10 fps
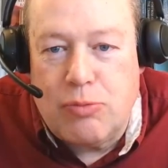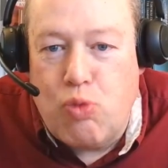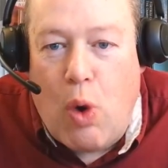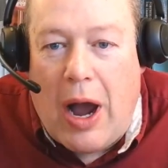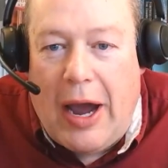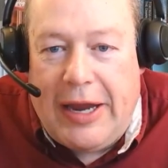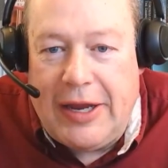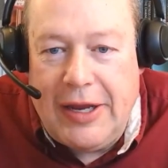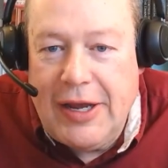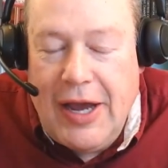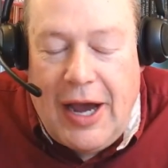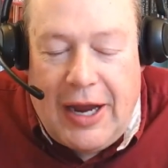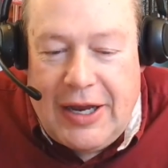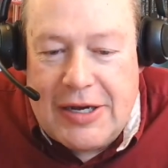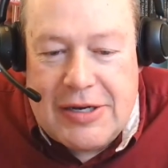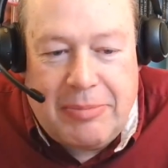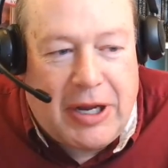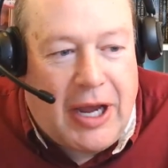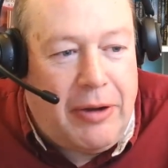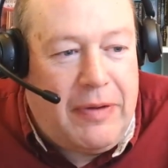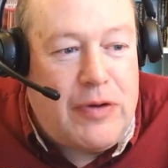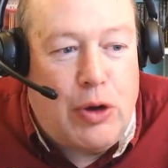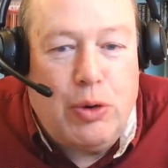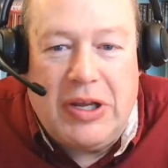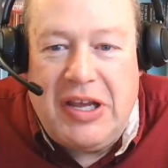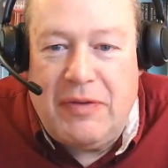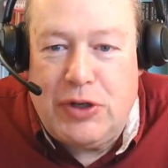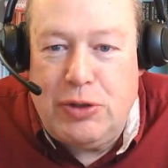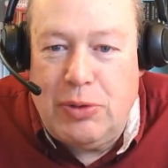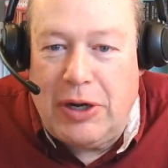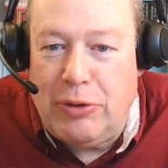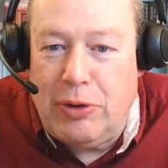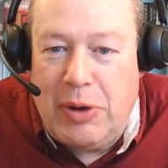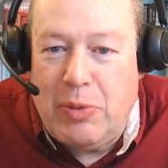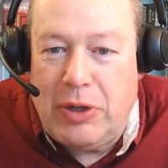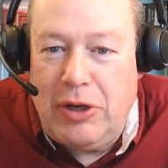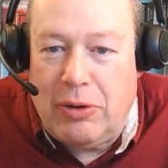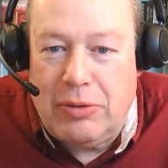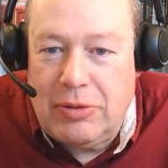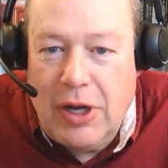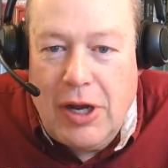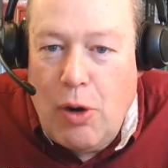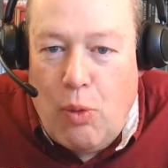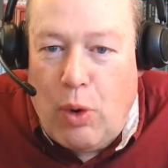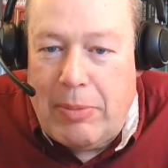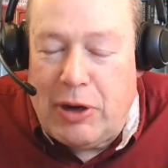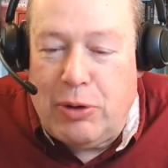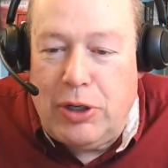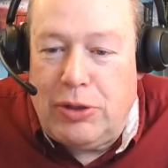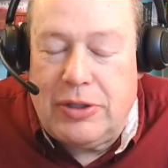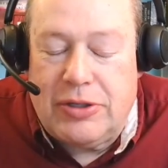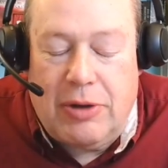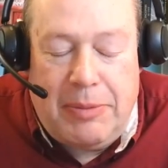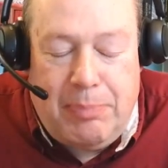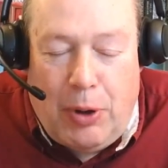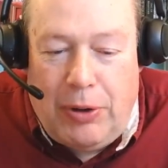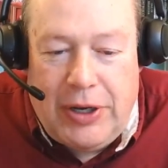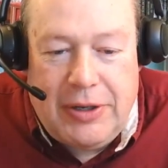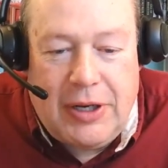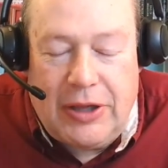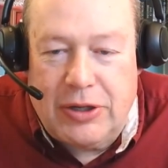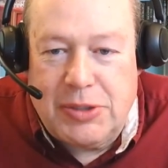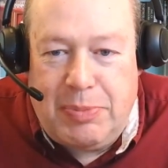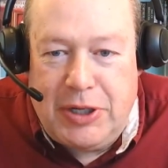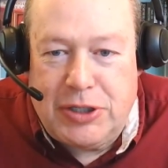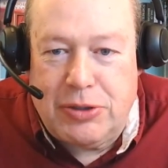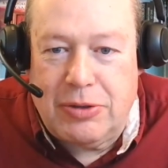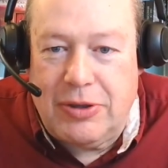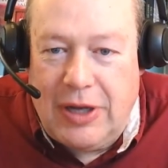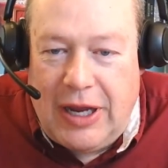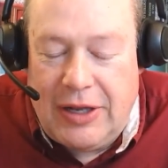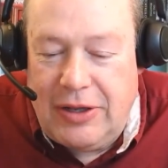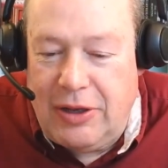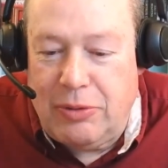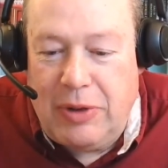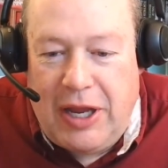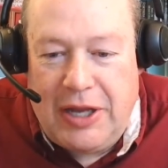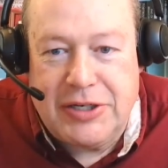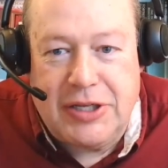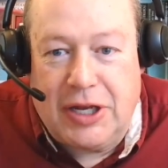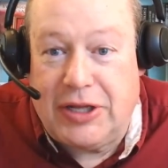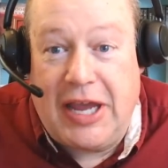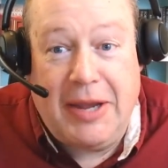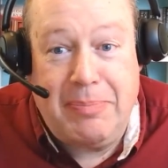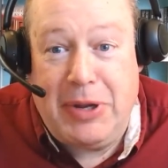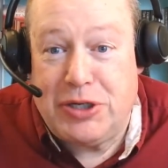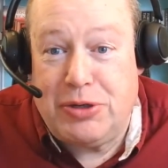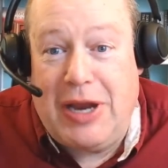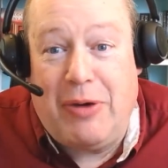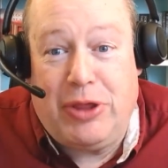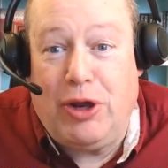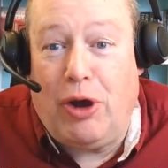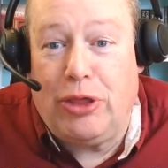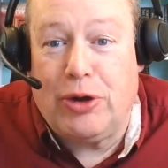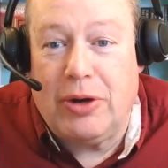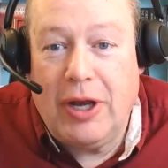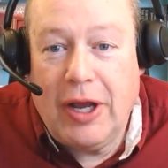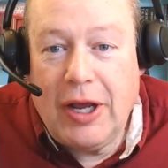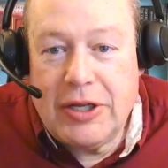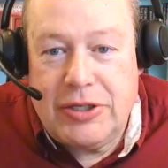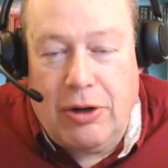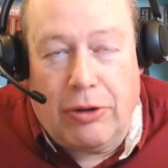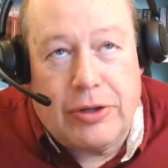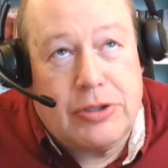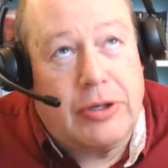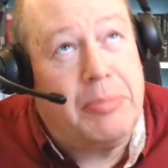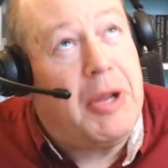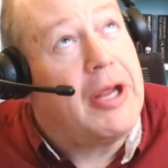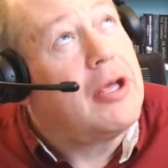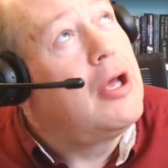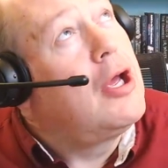Why? I'm like, I don't even know who to give it to. I don't know anyone, what am I going to do? So I bought it. There's a picture. Angela's like, take a picture now with the author. So the author's looking like,